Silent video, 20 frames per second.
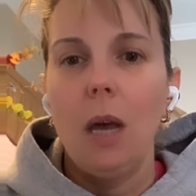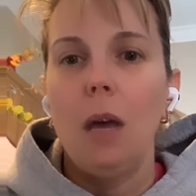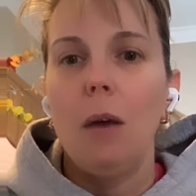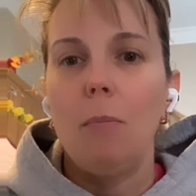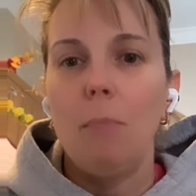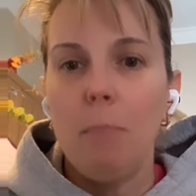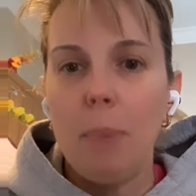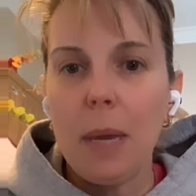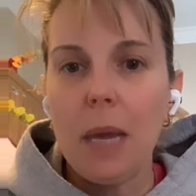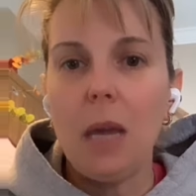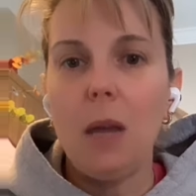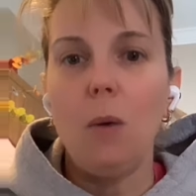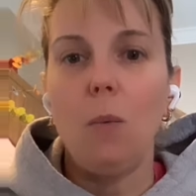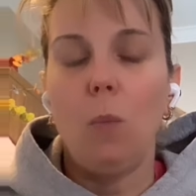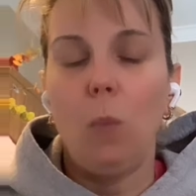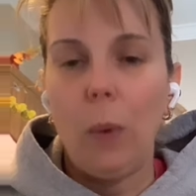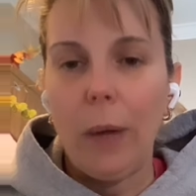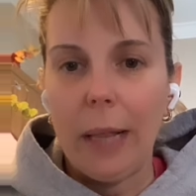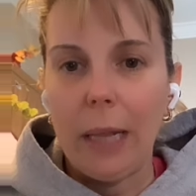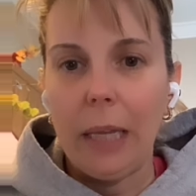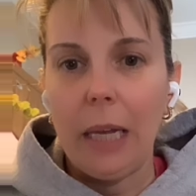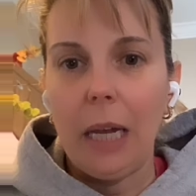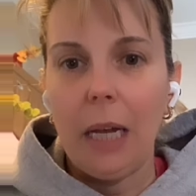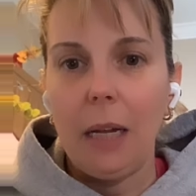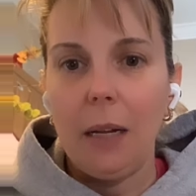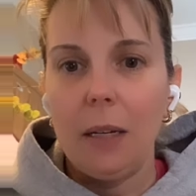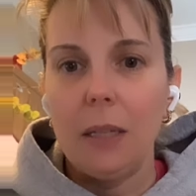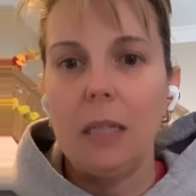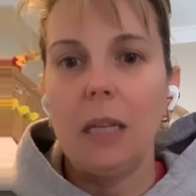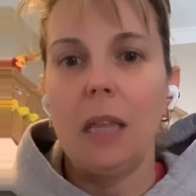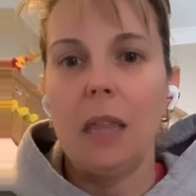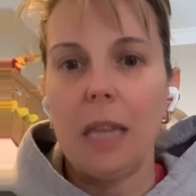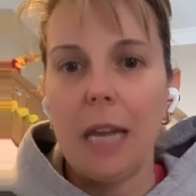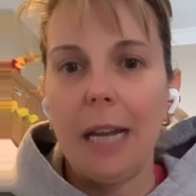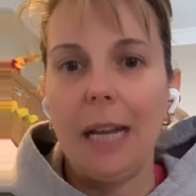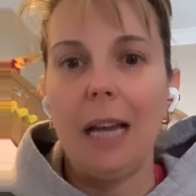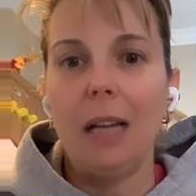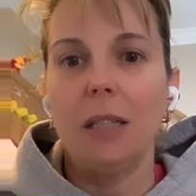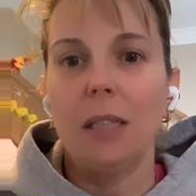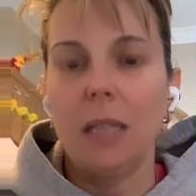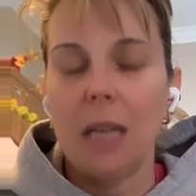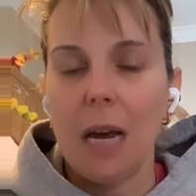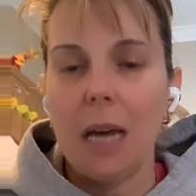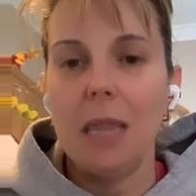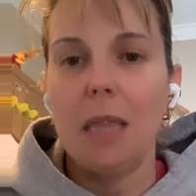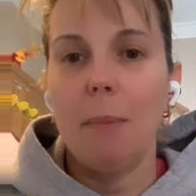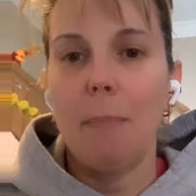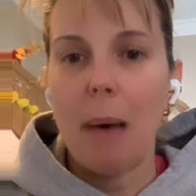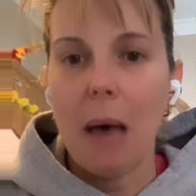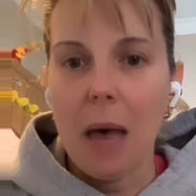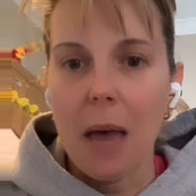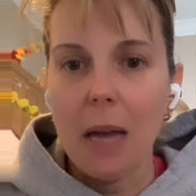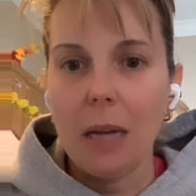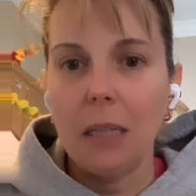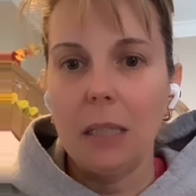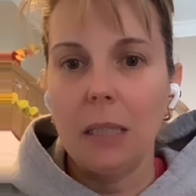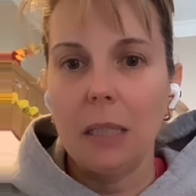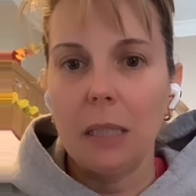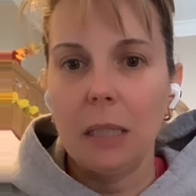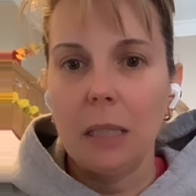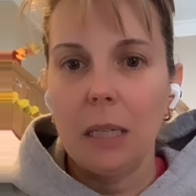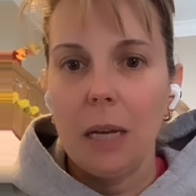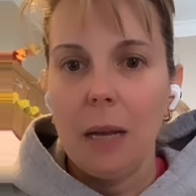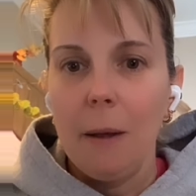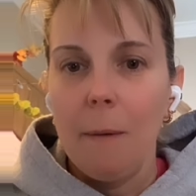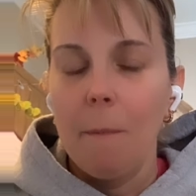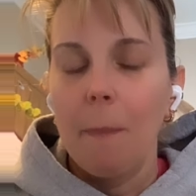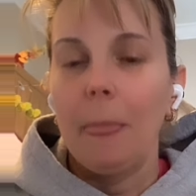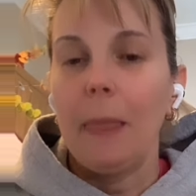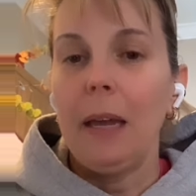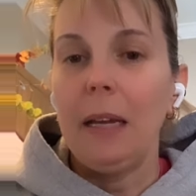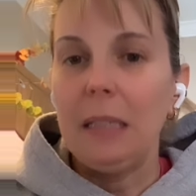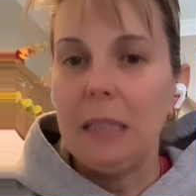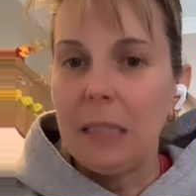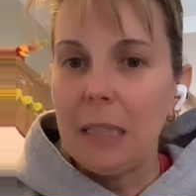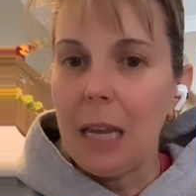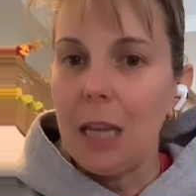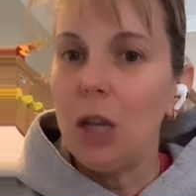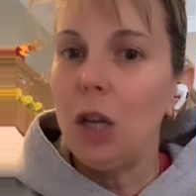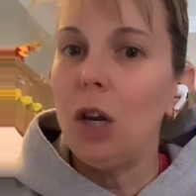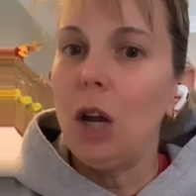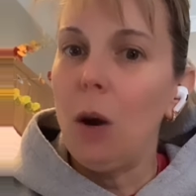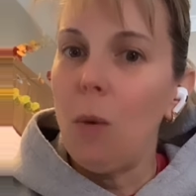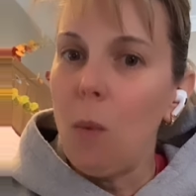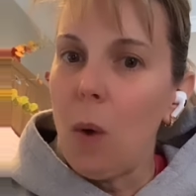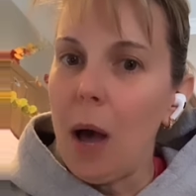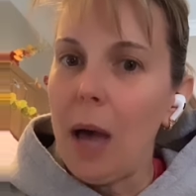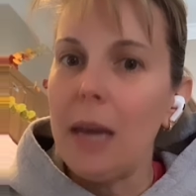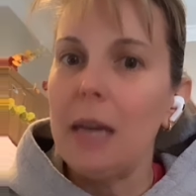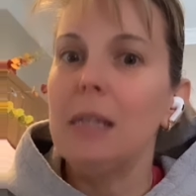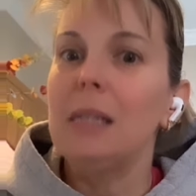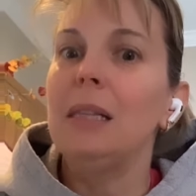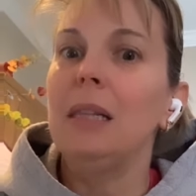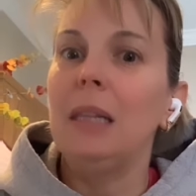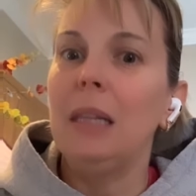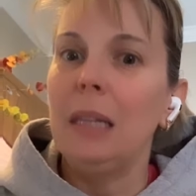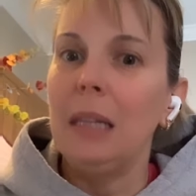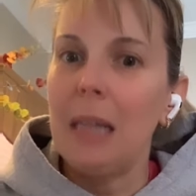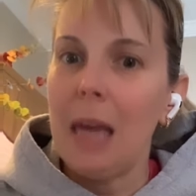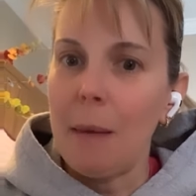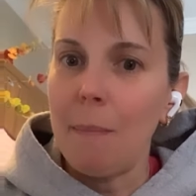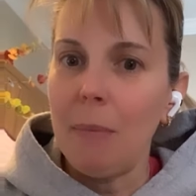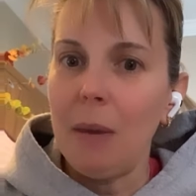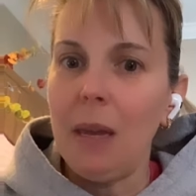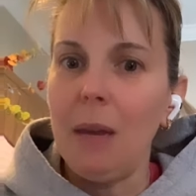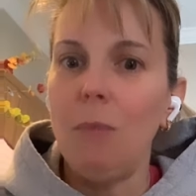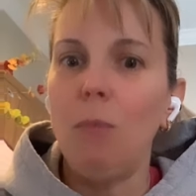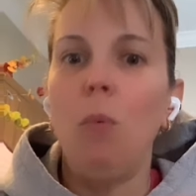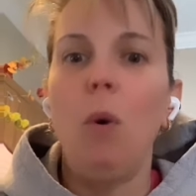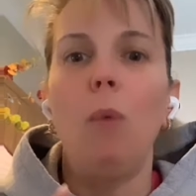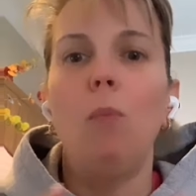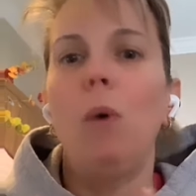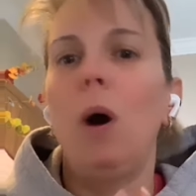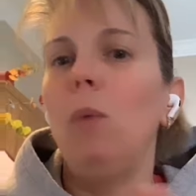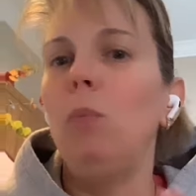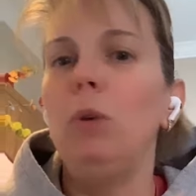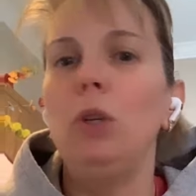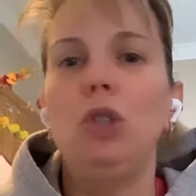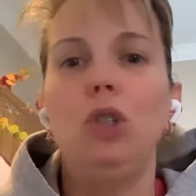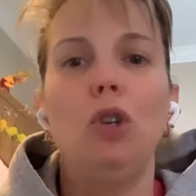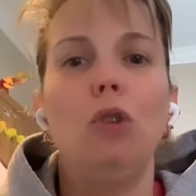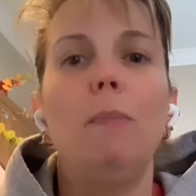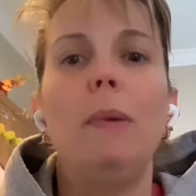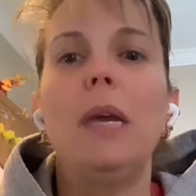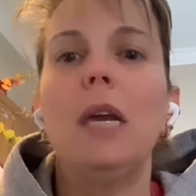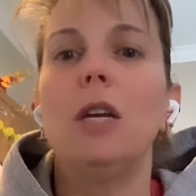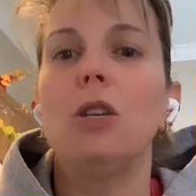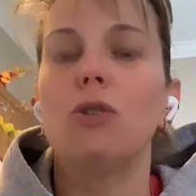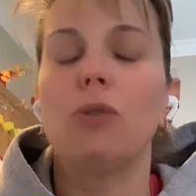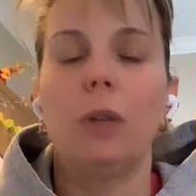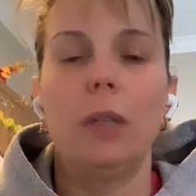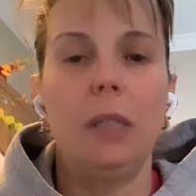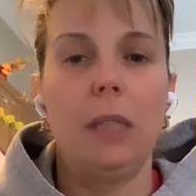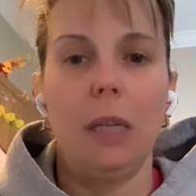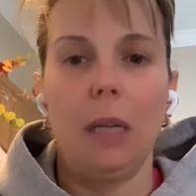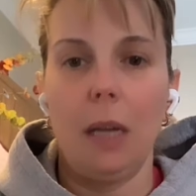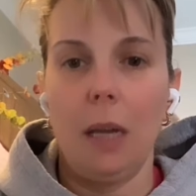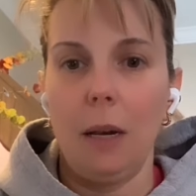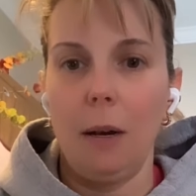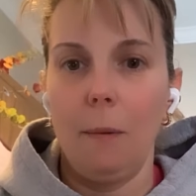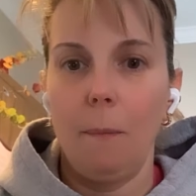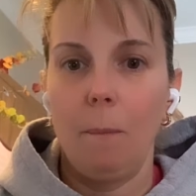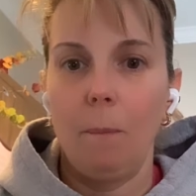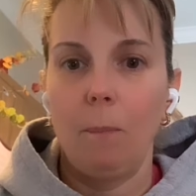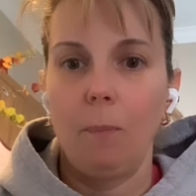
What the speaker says: Be willing to think outside the box and say, you know what? What would you be interested in?